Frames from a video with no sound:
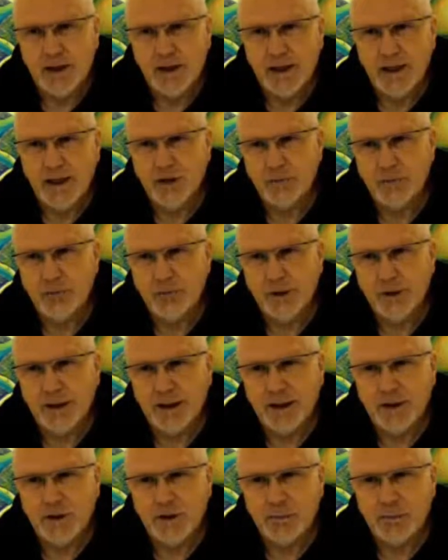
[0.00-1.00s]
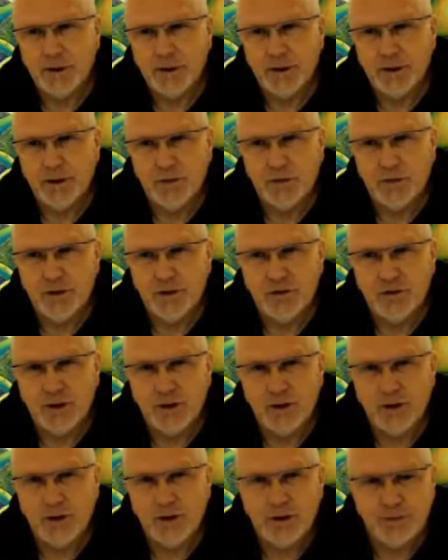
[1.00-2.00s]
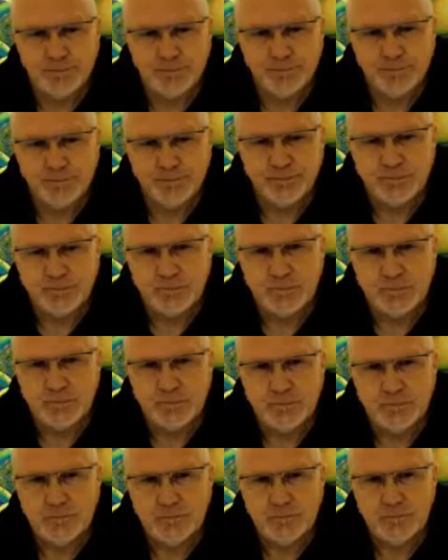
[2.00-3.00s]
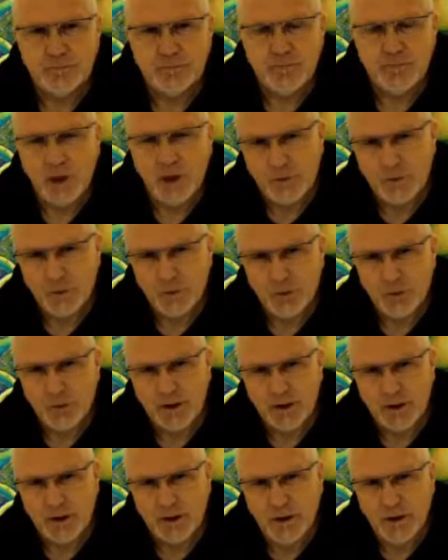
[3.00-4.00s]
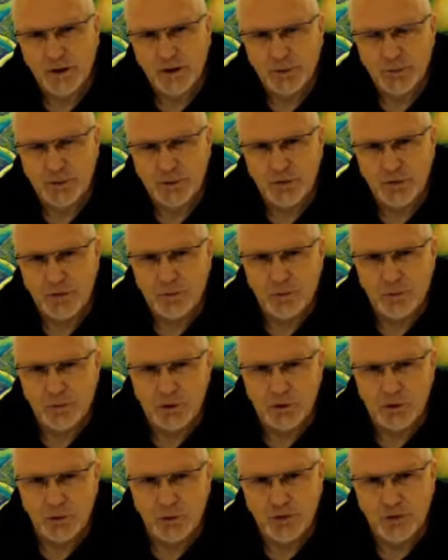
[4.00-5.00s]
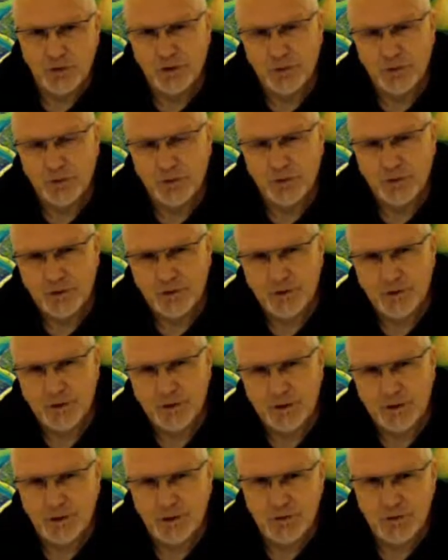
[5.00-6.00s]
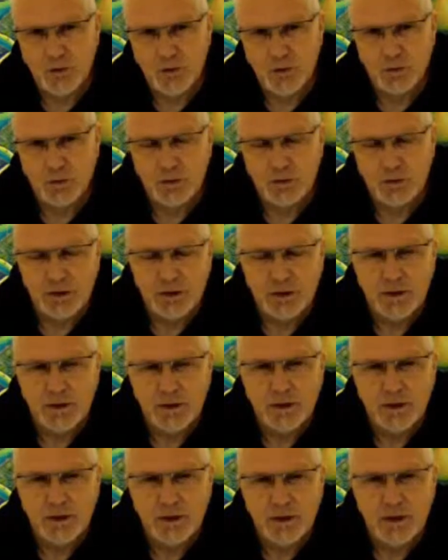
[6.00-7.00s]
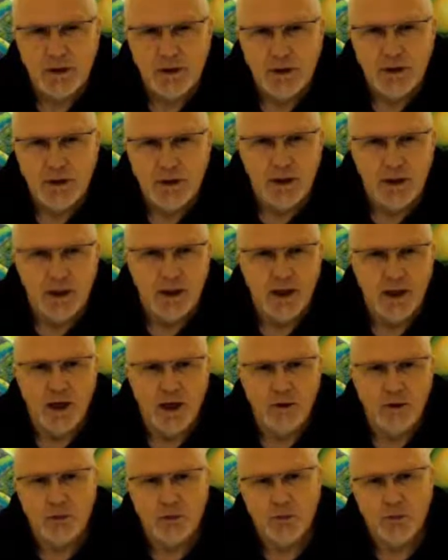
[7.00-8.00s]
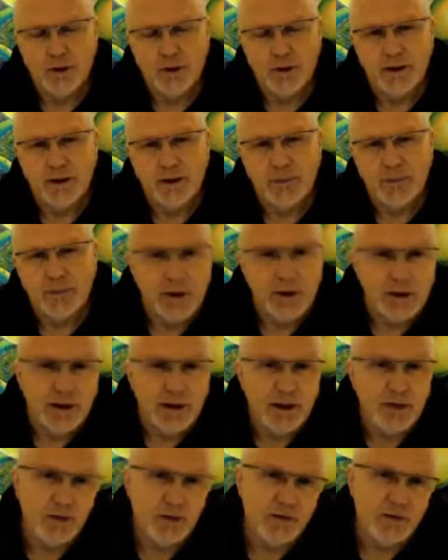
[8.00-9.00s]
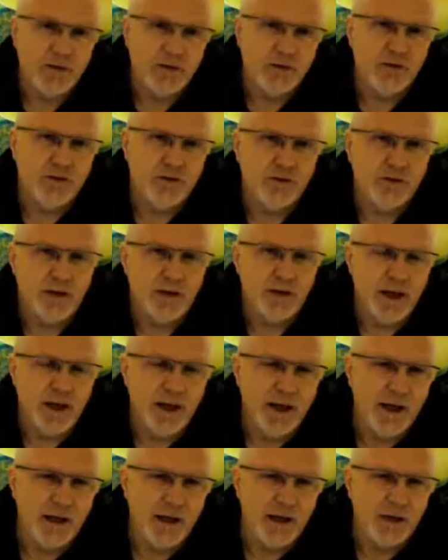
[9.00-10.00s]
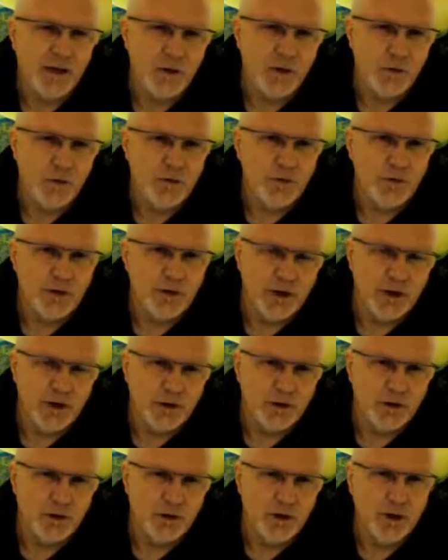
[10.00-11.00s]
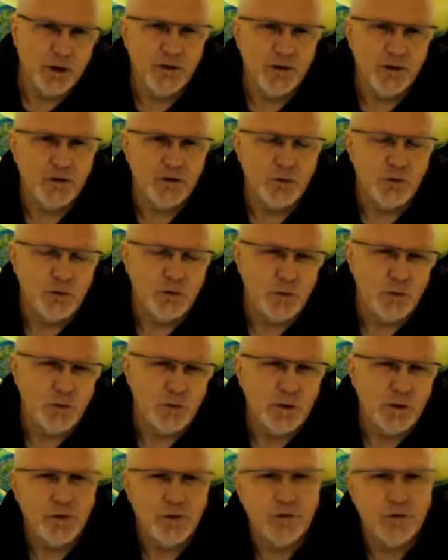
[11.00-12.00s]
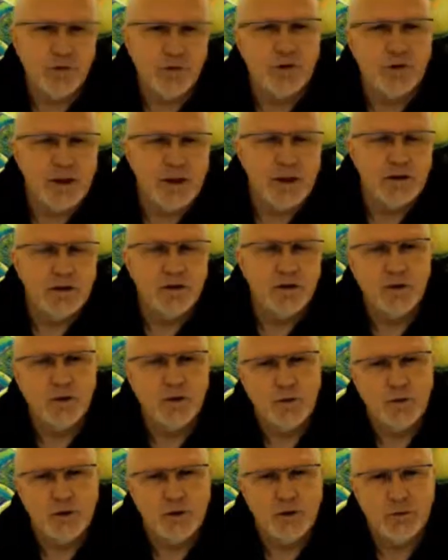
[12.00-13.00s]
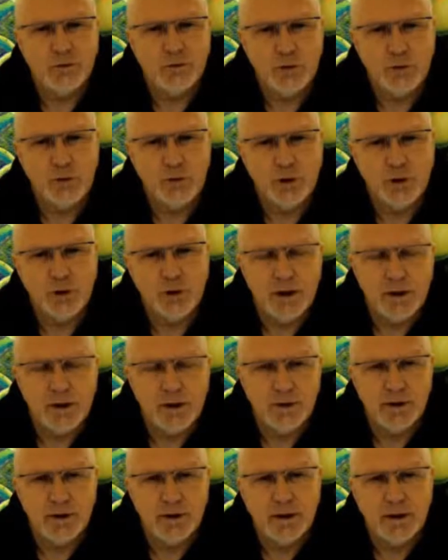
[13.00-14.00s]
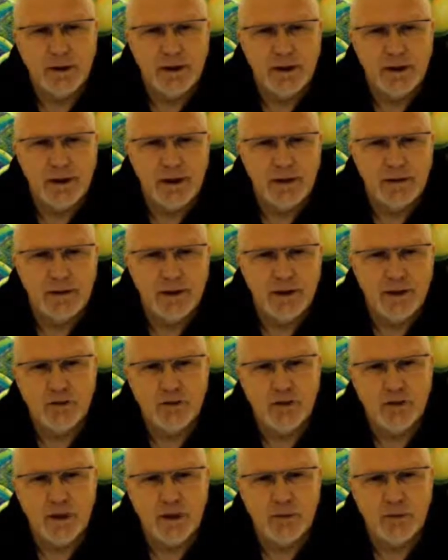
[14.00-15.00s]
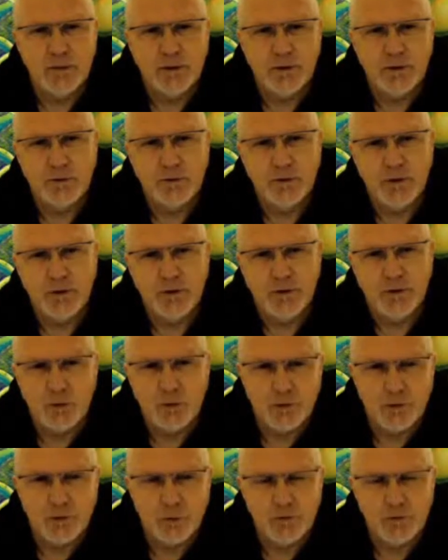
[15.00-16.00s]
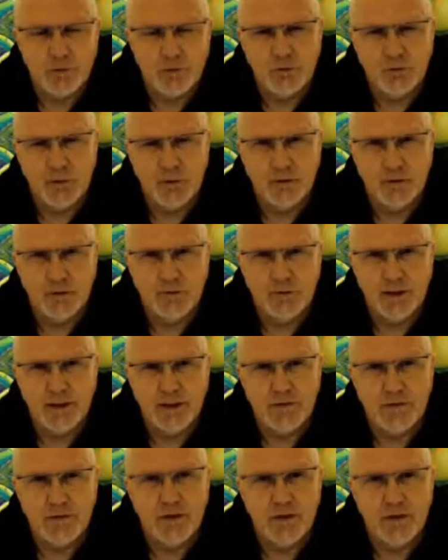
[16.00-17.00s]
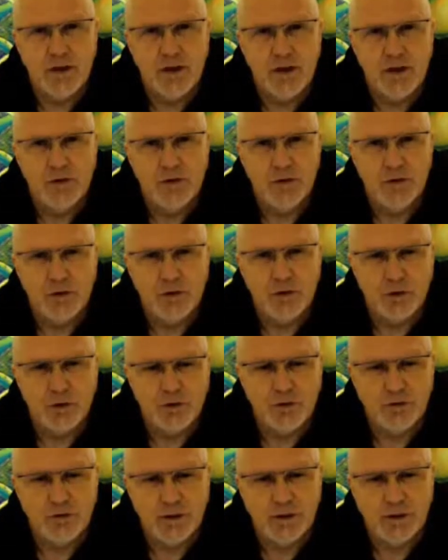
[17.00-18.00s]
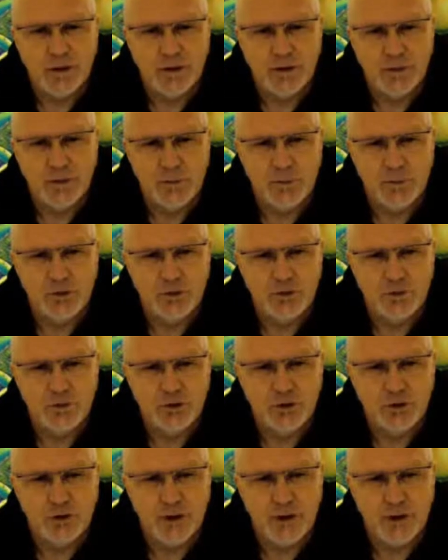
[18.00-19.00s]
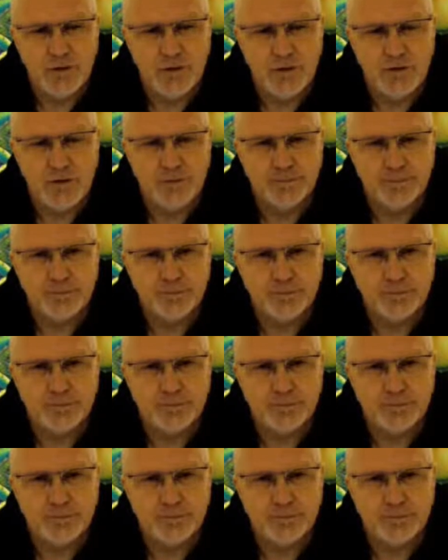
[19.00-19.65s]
NLP had not been invented yet. I was working in a hospital as a male nurse, and I was 16 years old. I was working in pediatrics, and there was a young girl, I think she was 12 or 13. She was suffering from leukemia. And at that time, chemotherapy wasn't very advanced, so the doctors didn't give her much of a chance.